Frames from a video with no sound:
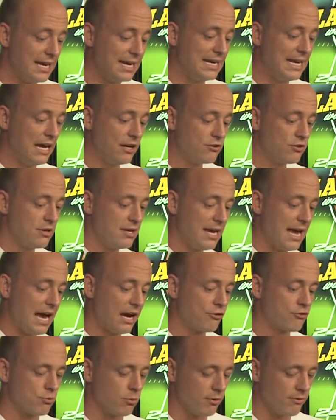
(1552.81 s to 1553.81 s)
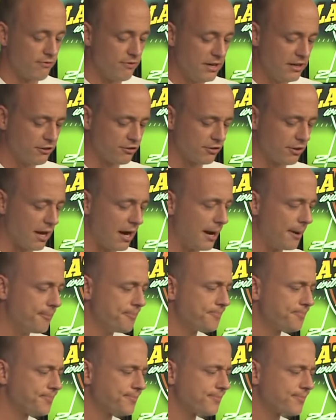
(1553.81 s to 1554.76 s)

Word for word: get to the actual finish line.